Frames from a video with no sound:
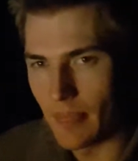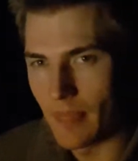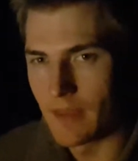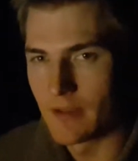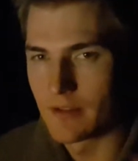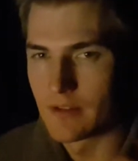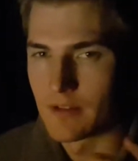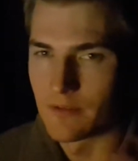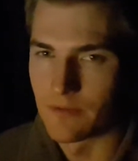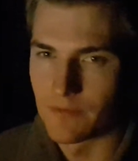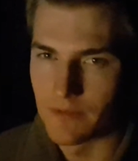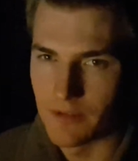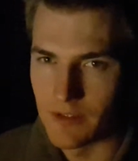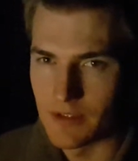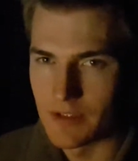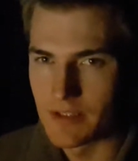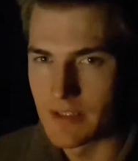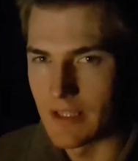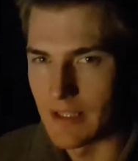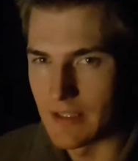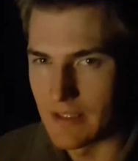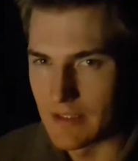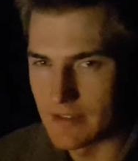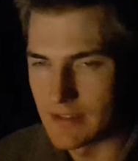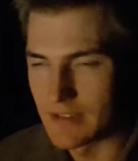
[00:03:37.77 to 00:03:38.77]
so first
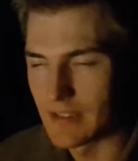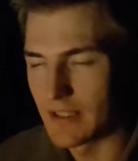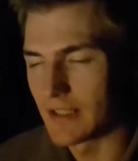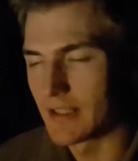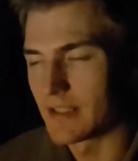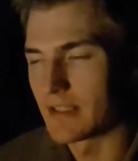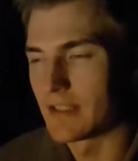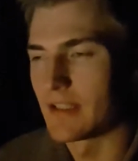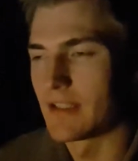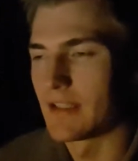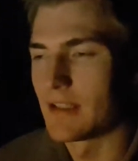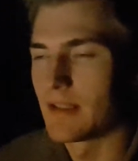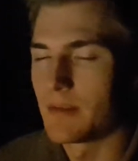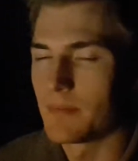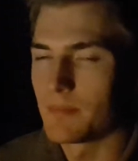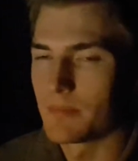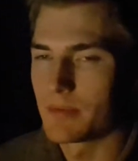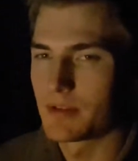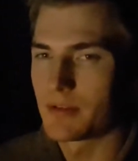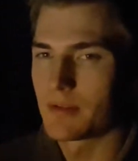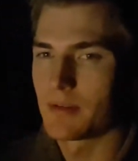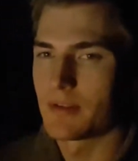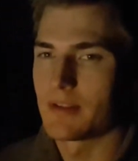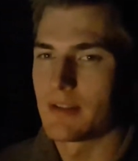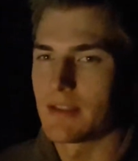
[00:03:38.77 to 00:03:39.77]
dan and second dan, in
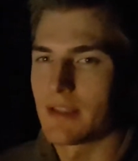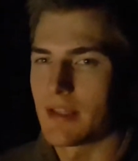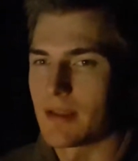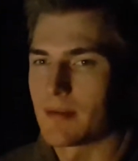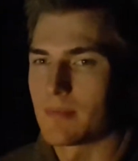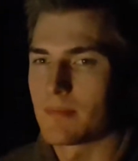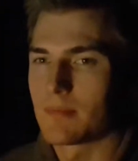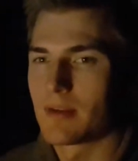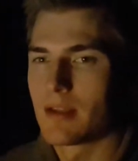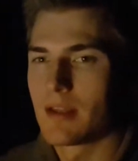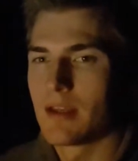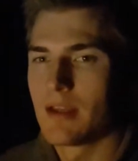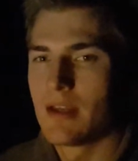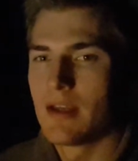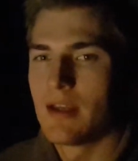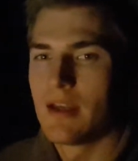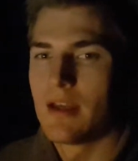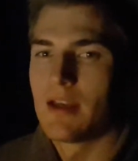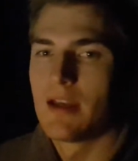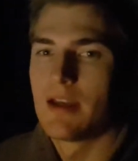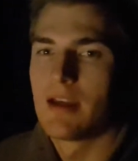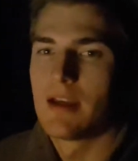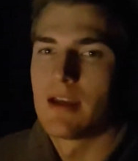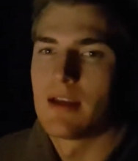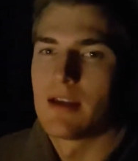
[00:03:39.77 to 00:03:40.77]
between them
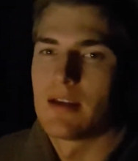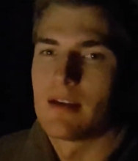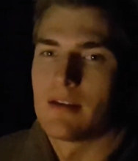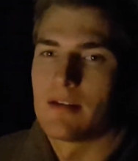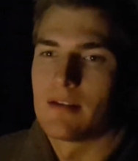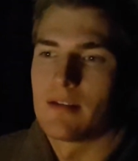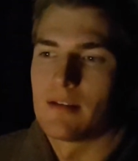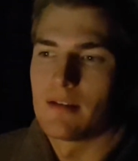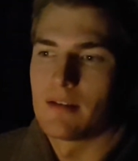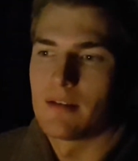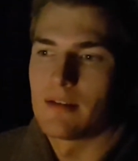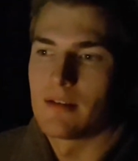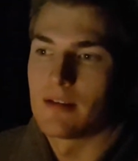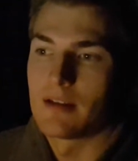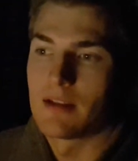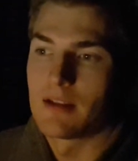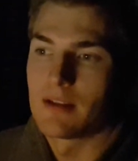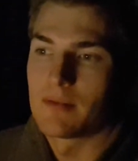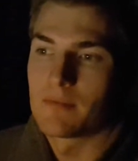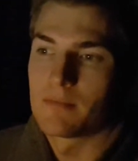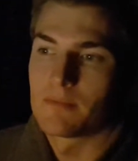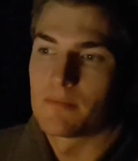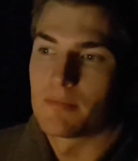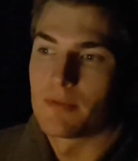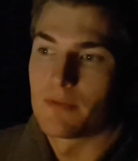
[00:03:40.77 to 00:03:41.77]
and
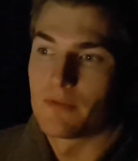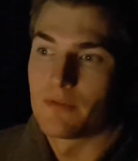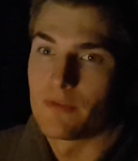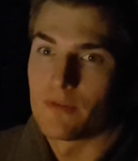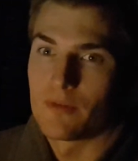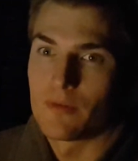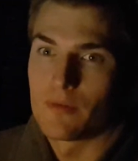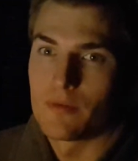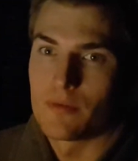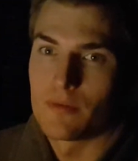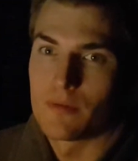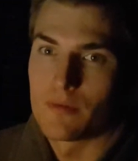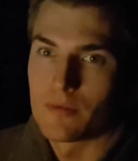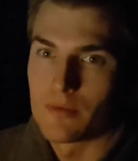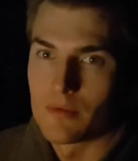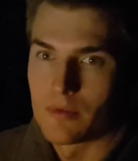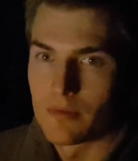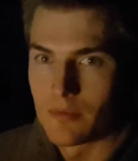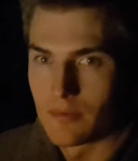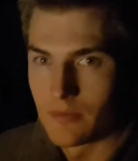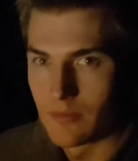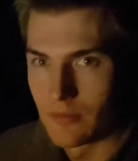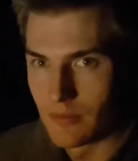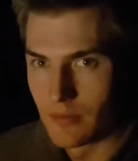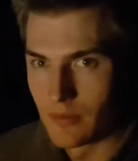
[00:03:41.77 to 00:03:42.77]
like before,
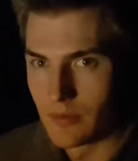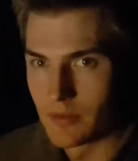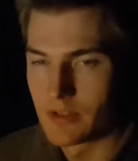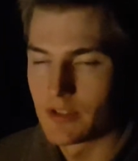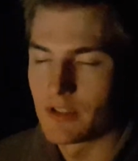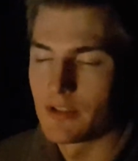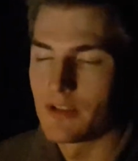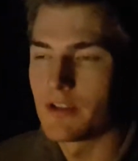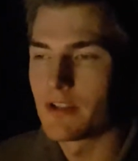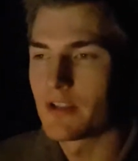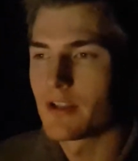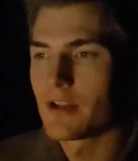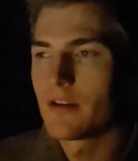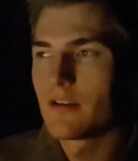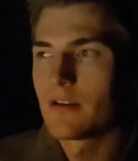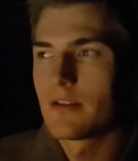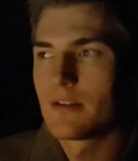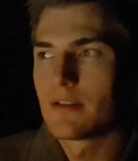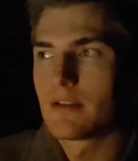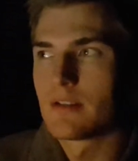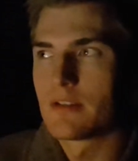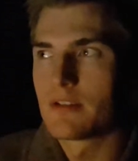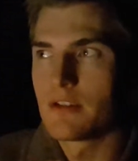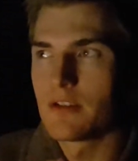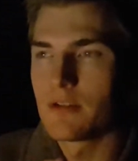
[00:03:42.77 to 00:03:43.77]
so you
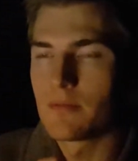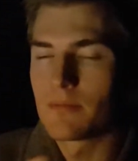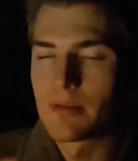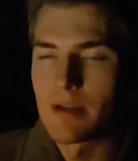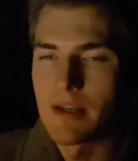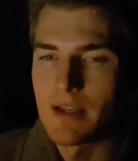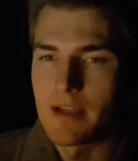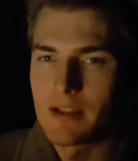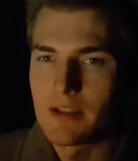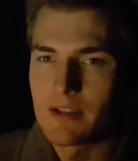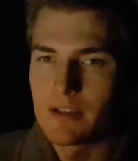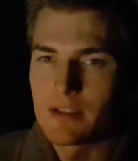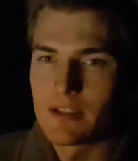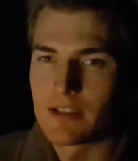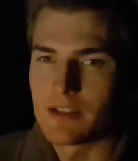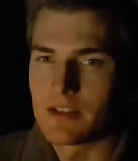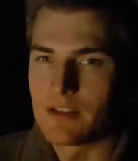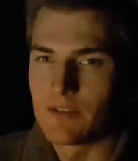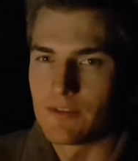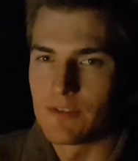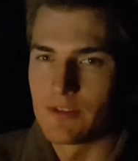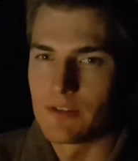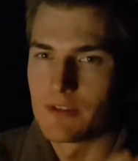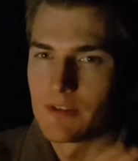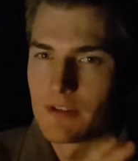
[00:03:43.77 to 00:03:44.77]
can't do black unless
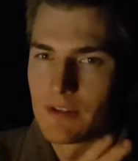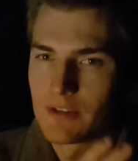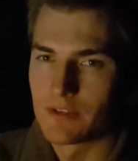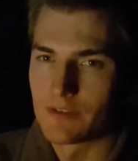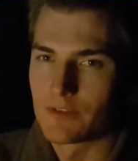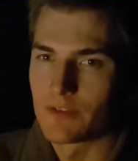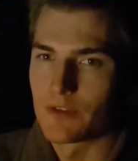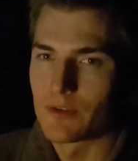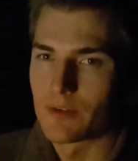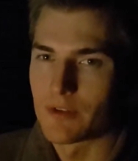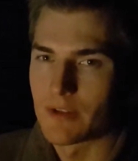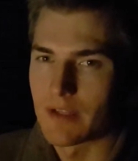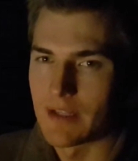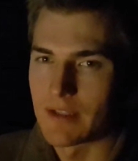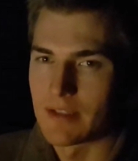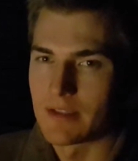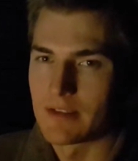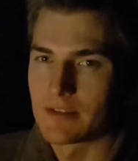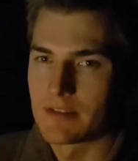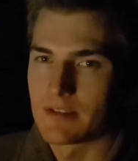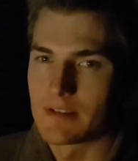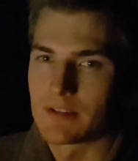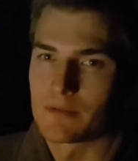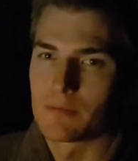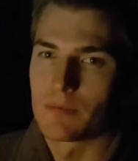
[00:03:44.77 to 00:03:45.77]
you've done those 4
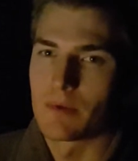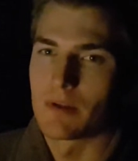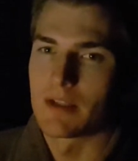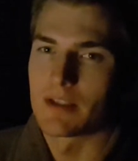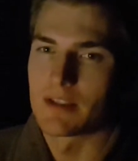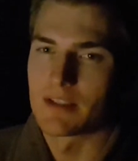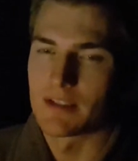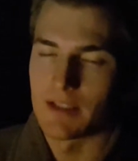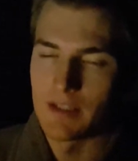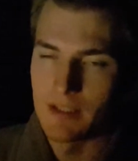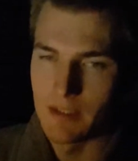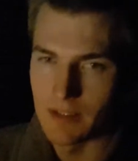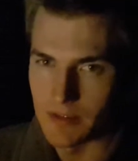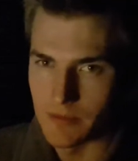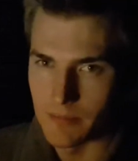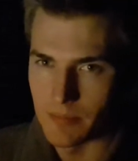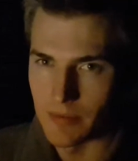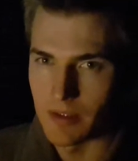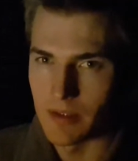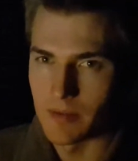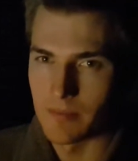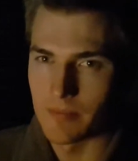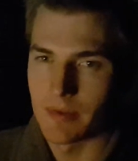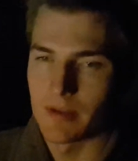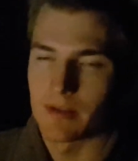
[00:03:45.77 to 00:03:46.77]
katas as well as getting to
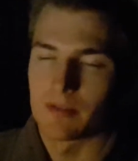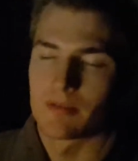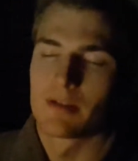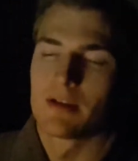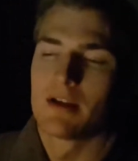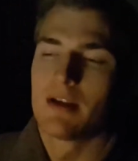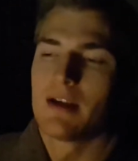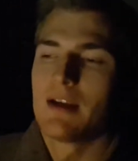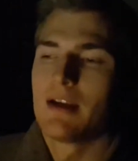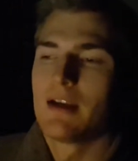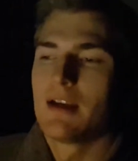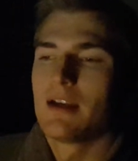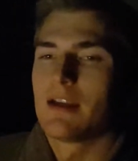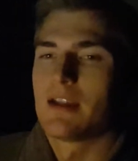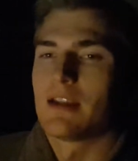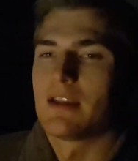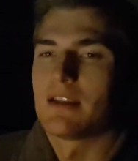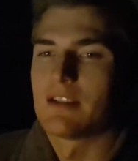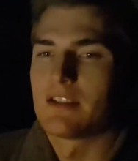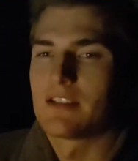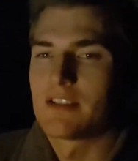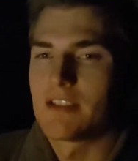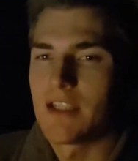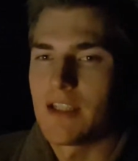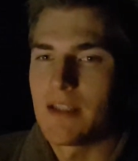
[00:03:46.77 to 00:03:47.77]
brown belt,
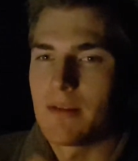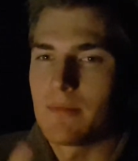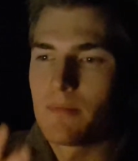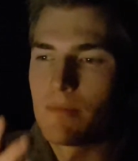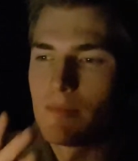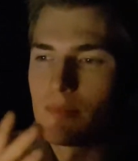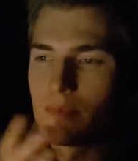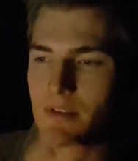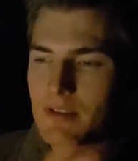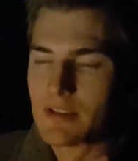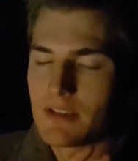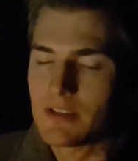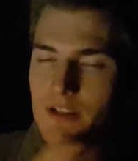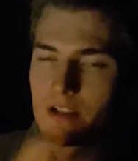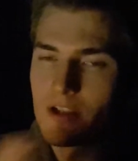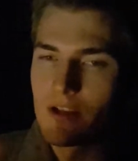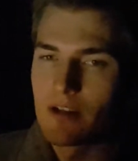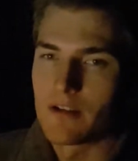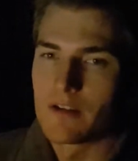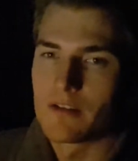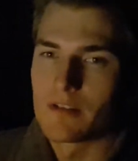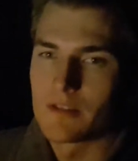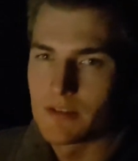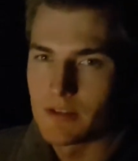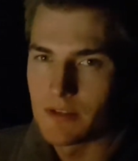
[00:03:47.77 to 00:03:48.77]
and the same as you
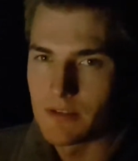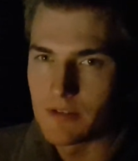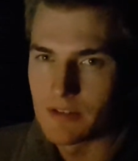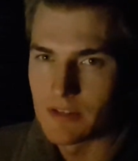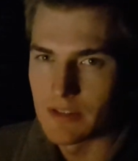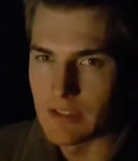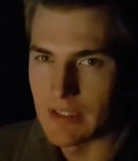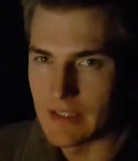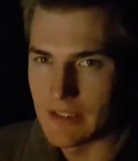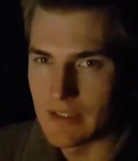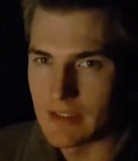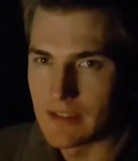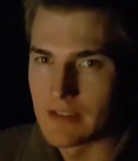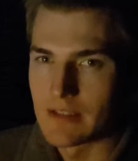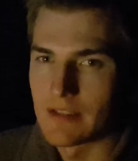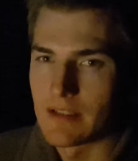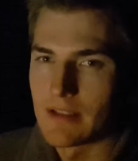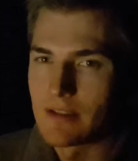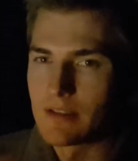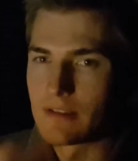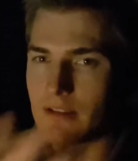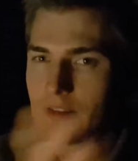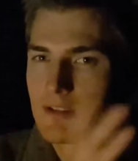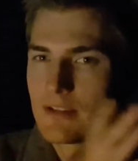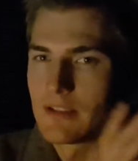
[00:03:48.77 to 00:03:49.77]
can't do second
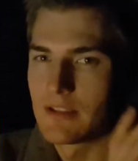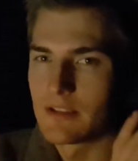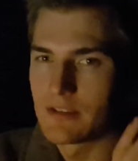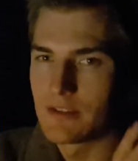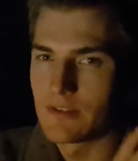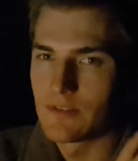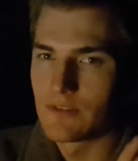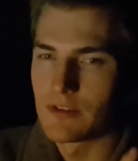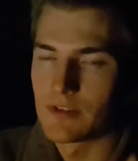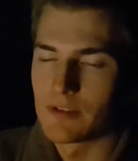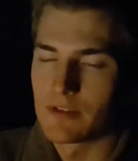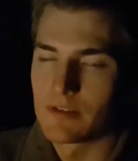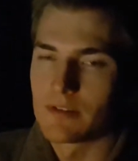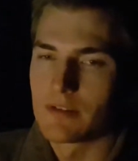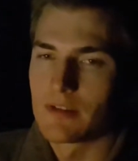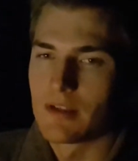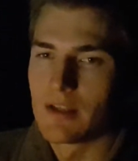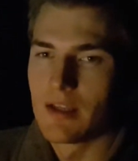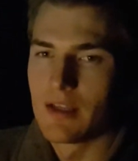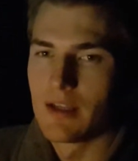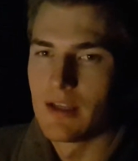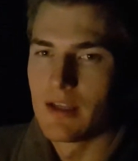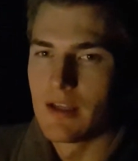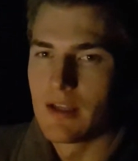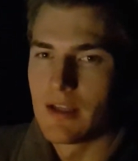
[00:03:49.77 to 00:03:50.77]
dan unless you've done
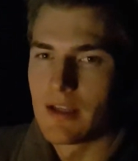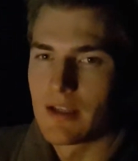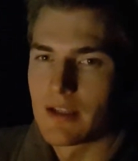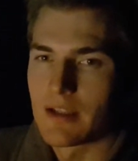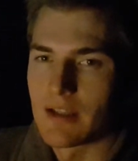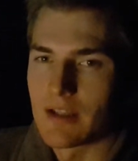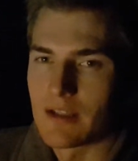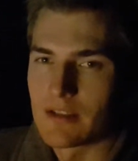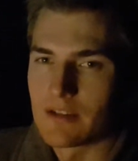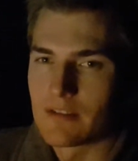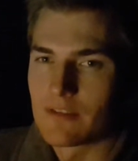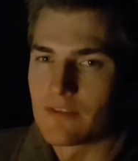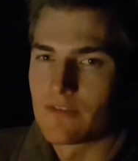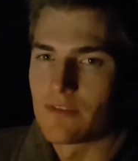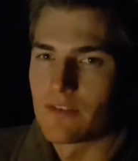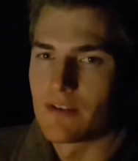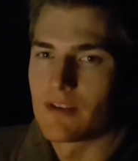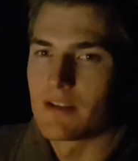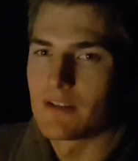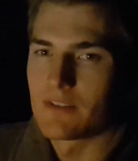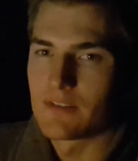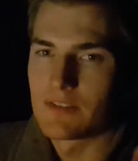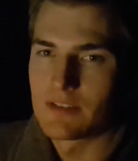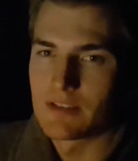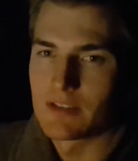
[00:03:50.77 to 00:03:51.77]
katas
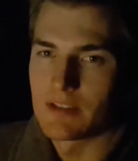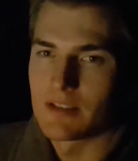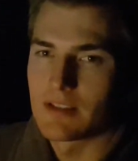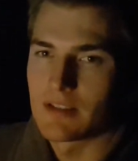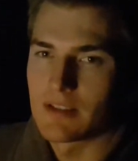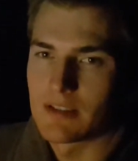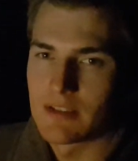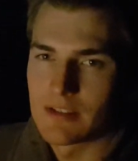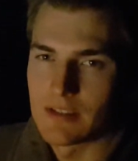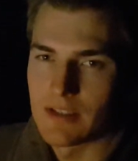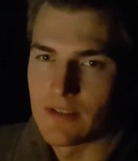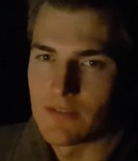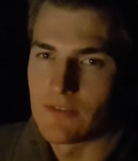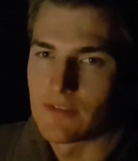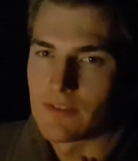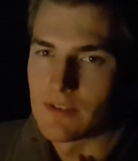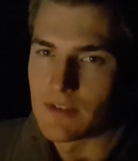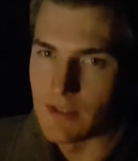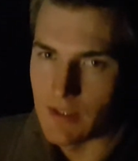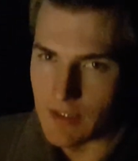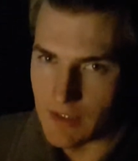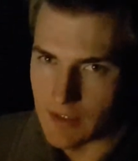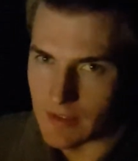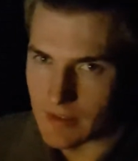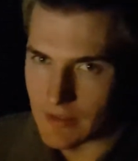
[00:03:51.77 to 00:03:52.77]
5, 6, 7
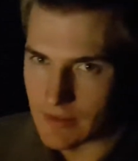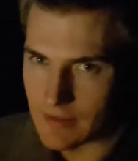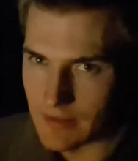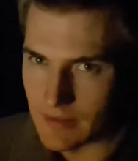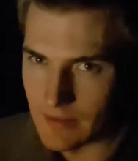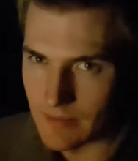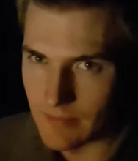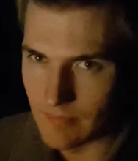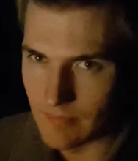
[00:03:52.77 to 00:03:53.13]
and 8.